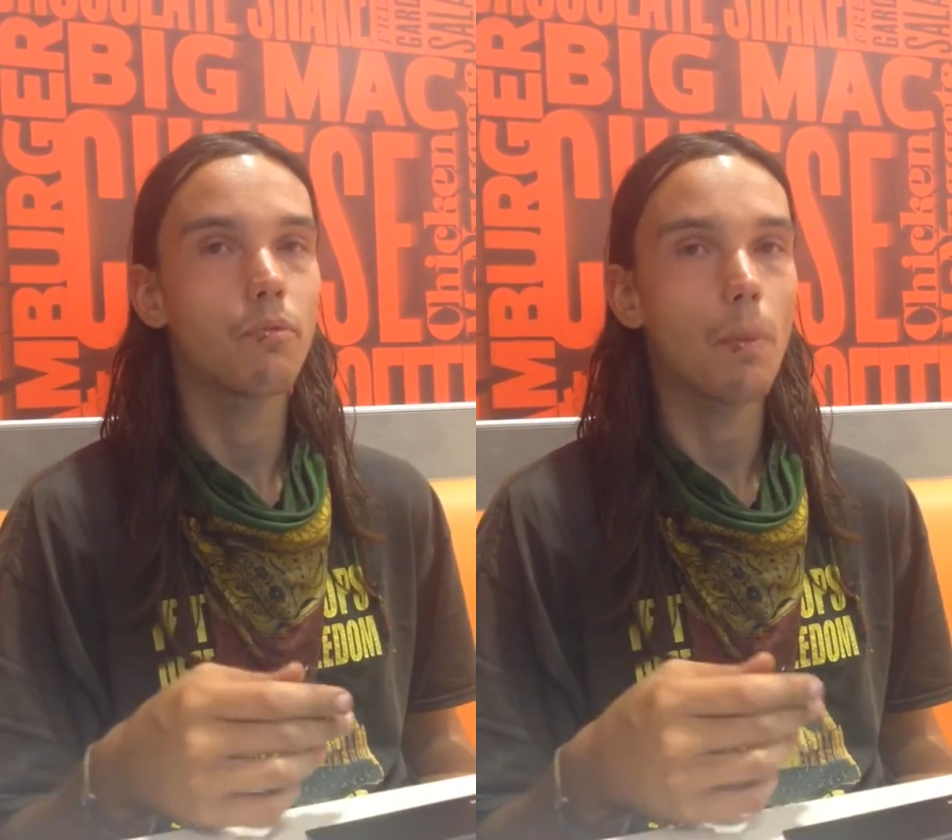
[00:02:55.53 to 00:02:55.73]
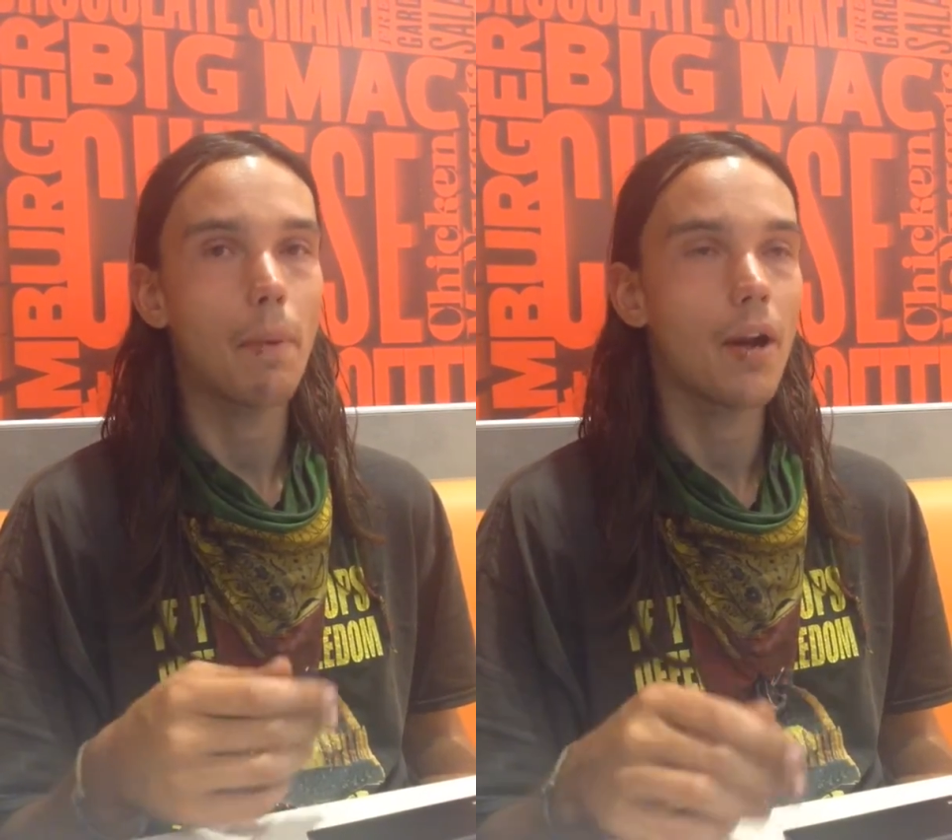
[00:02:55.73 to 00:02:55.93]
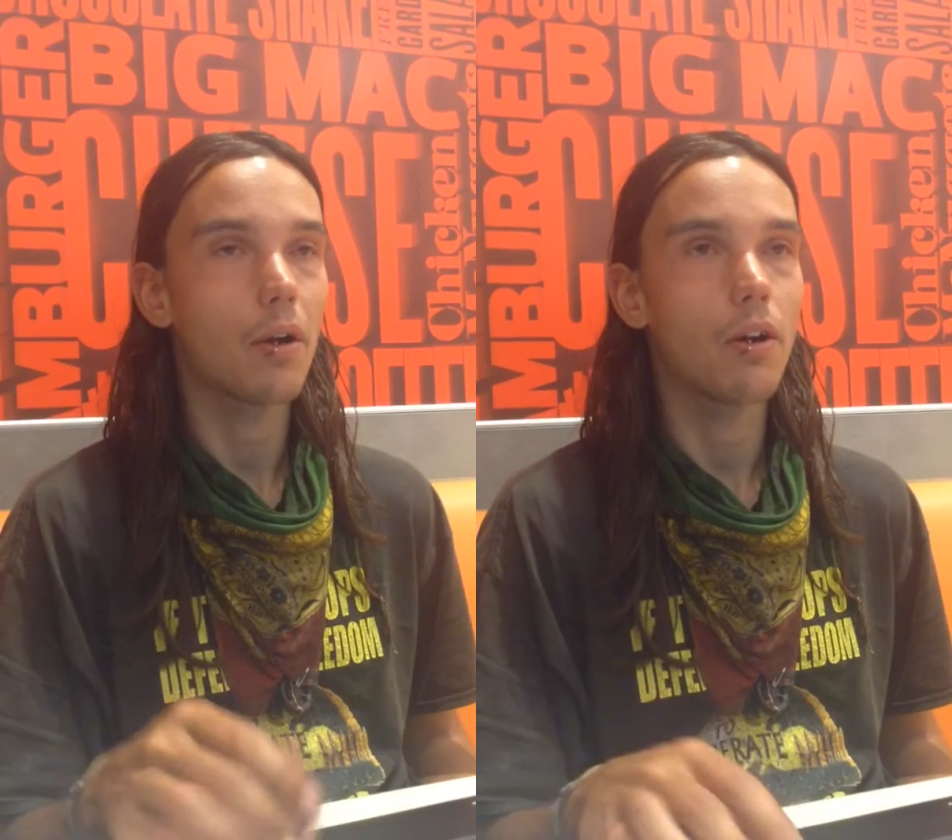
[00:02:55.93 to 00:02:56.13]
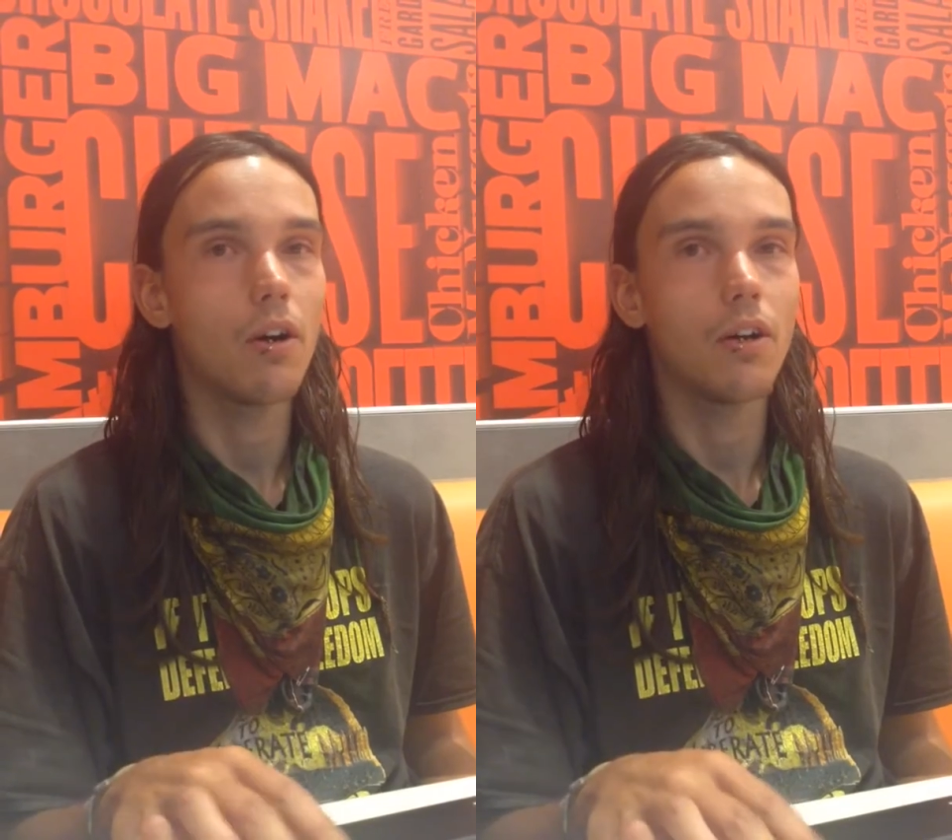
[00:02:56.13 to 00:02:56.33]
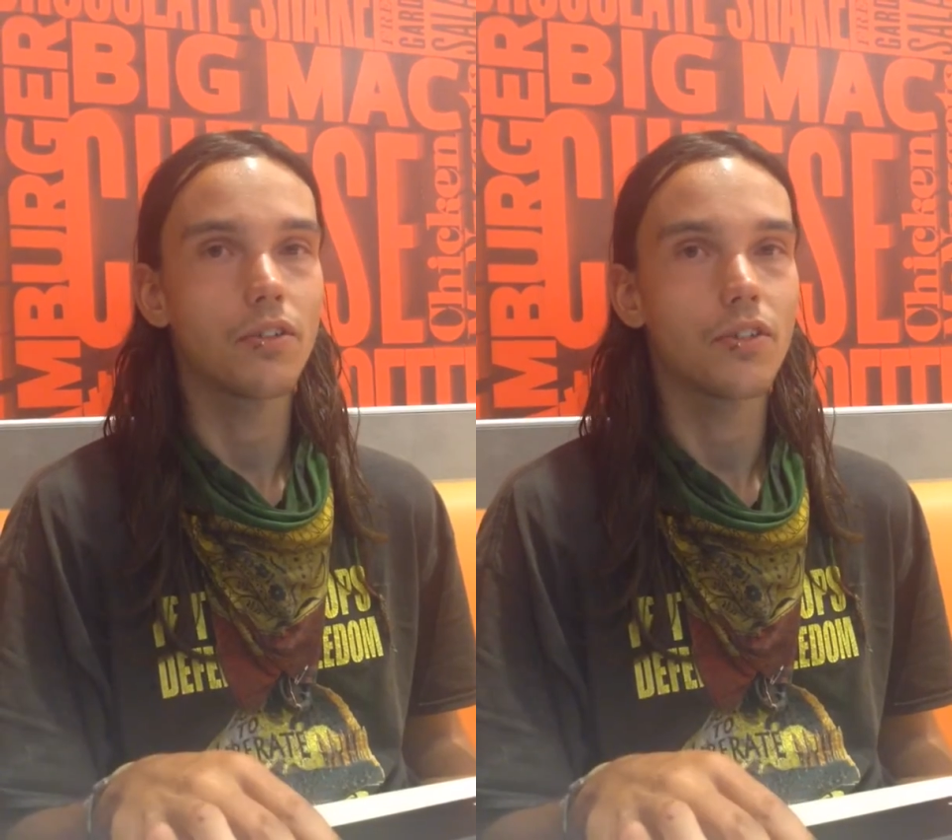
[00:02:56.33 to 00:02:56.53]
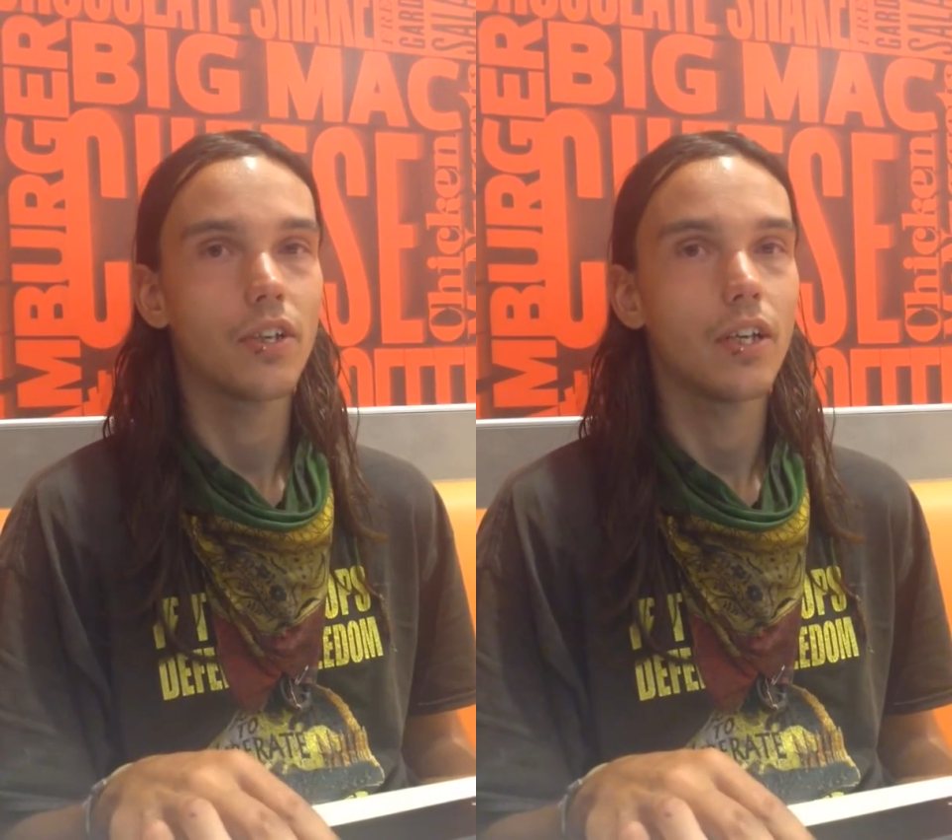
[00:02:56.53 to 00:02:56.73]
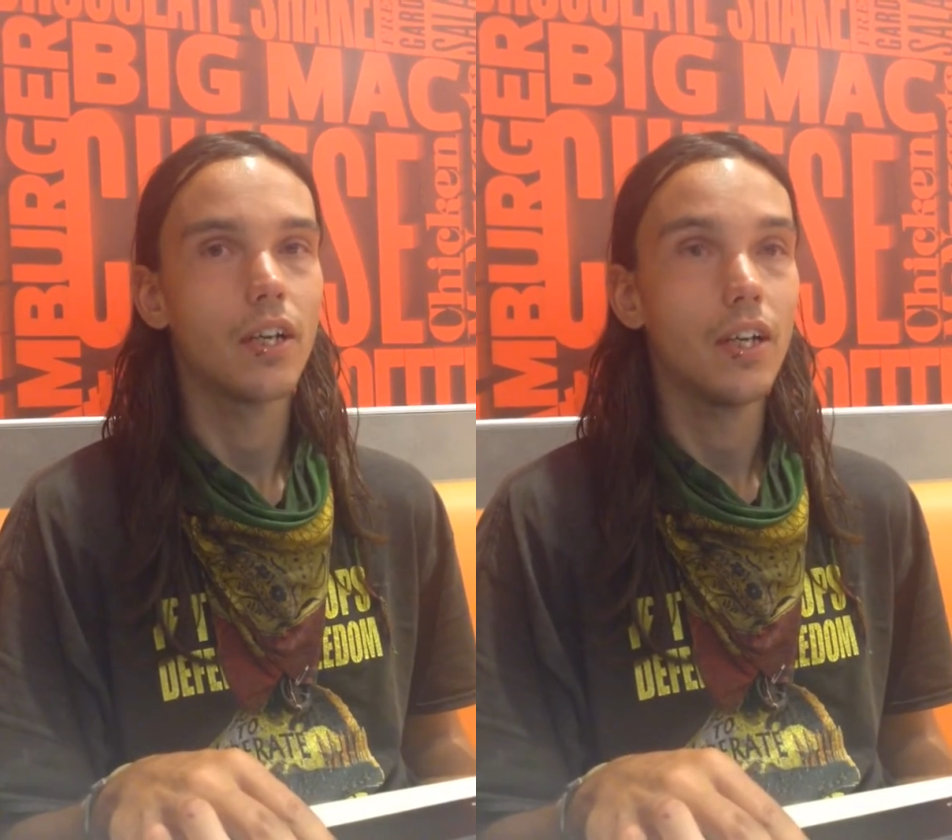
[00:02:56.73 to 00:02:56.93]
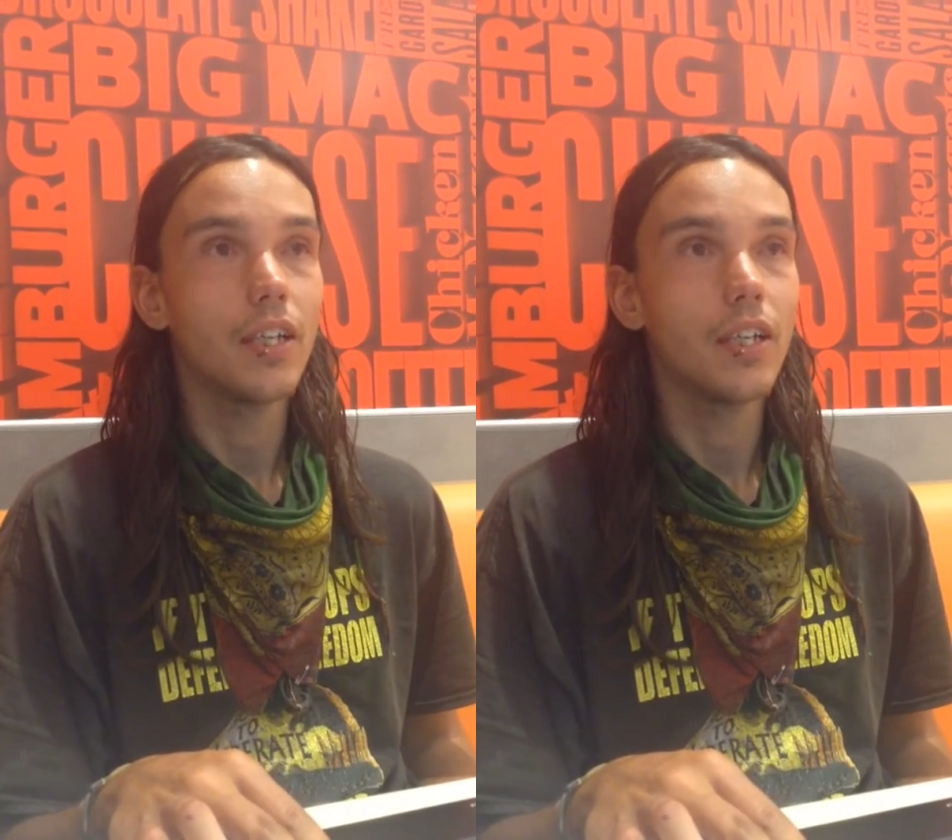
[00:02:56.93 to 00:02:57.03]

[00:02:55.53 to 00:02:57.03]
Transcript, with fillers: repair it's costs. a hassle.